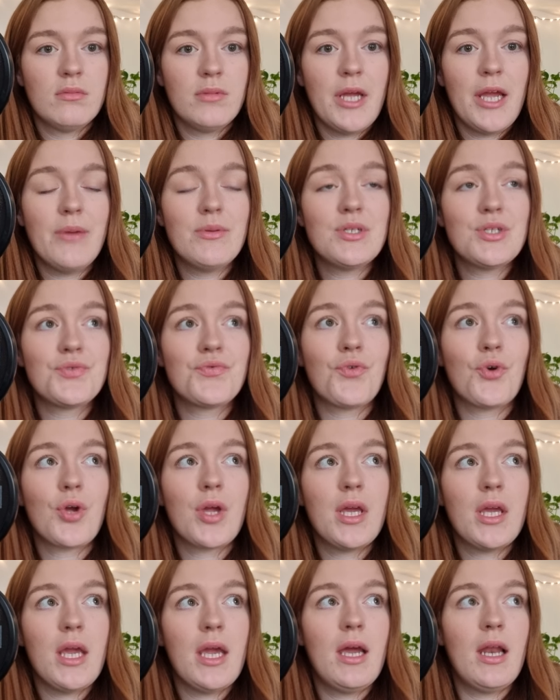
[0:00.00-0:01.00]
It was his
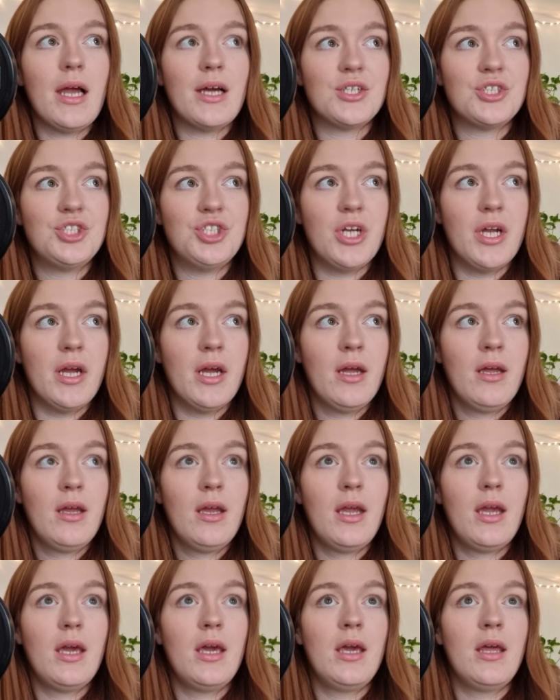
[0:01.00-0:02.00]
rookie year last year,
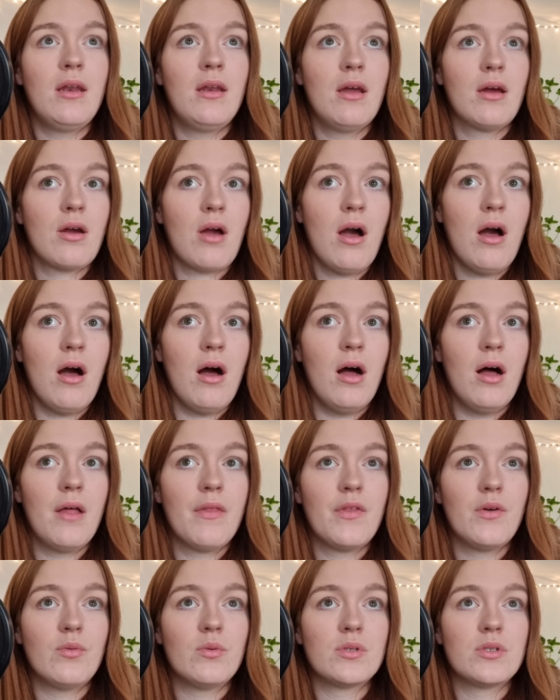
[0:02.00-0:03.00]
in a car
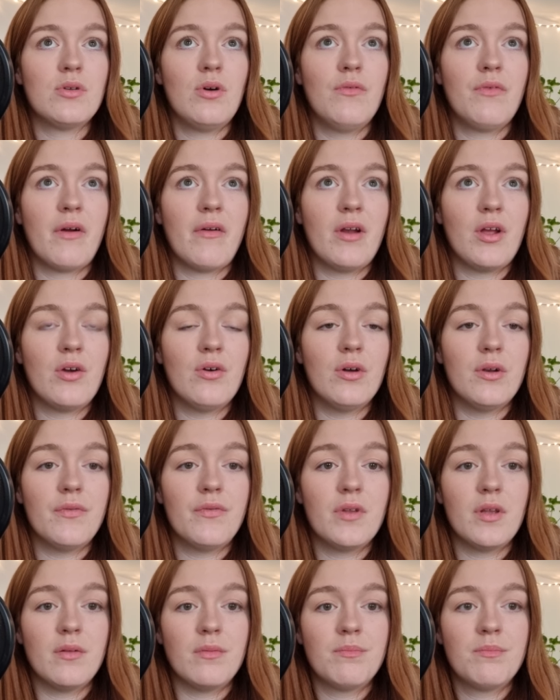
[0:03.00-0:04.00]
that was not very good
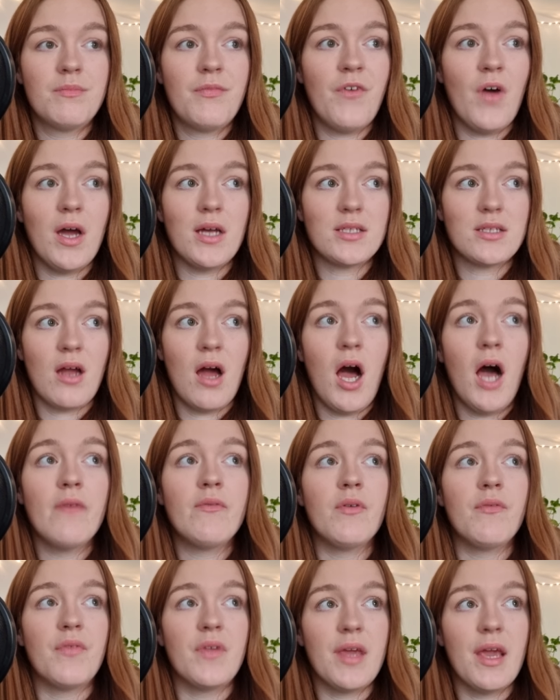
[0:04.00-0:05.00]
for the first
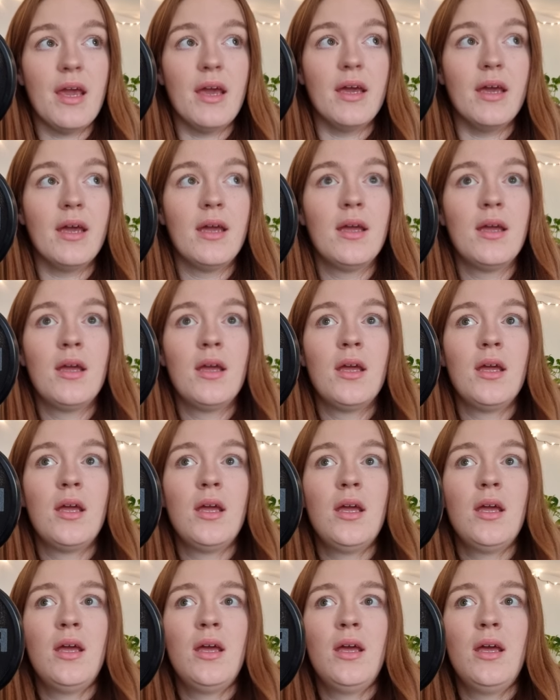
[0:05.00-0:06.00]
half of the year,
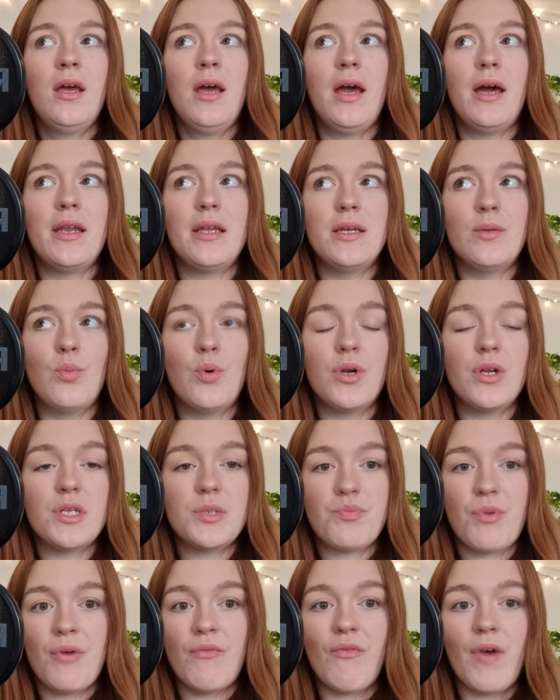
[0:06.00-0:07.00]
and he won a
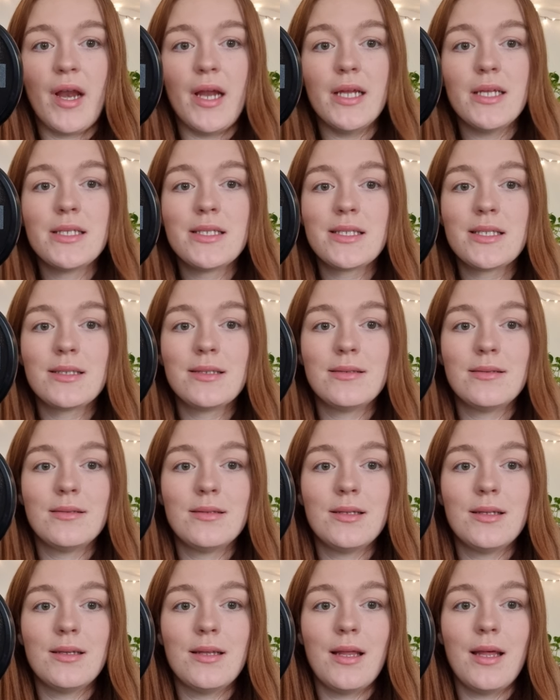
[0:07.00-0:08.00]
sprint race
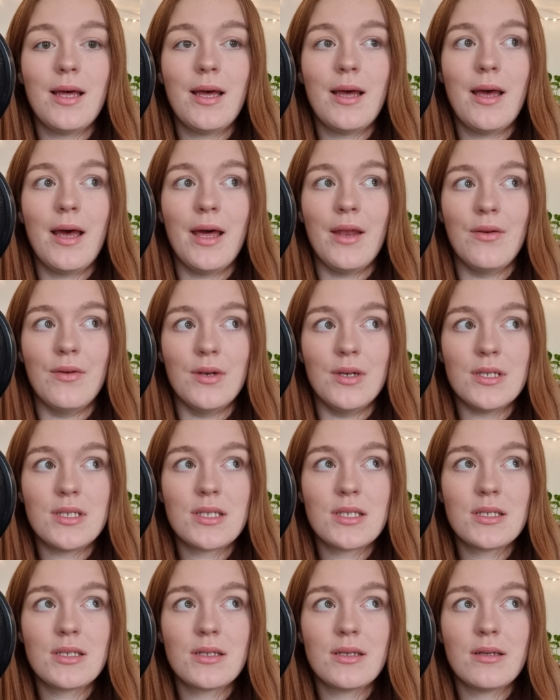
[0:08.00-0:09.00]

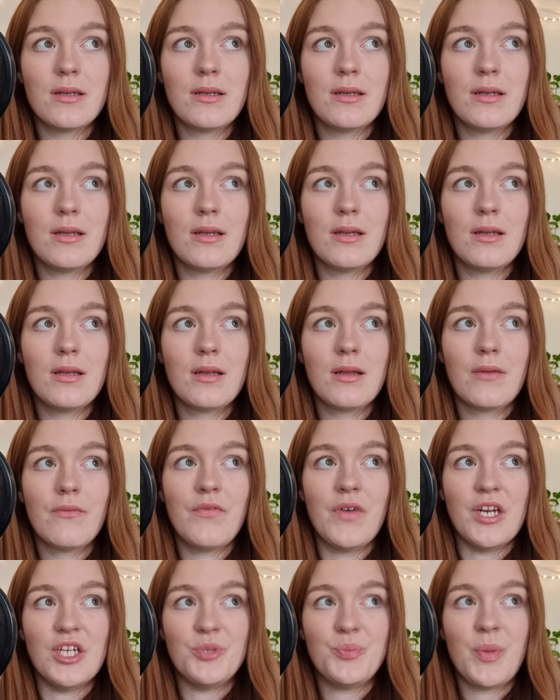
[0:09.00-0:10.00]
and
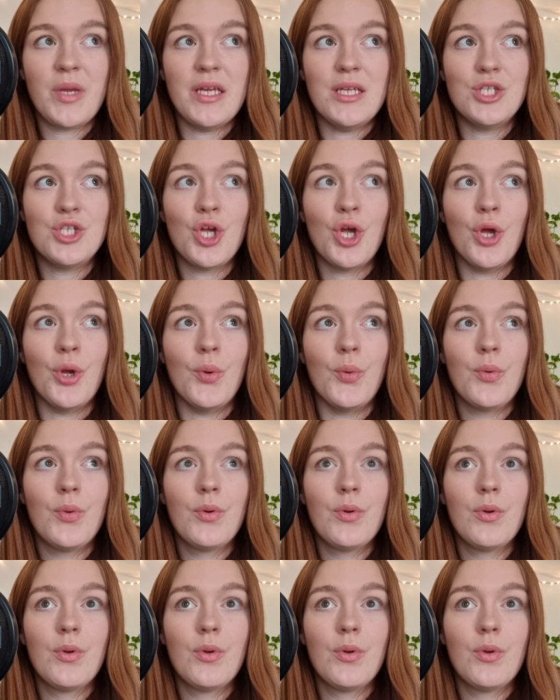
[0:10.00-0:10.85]
finished P2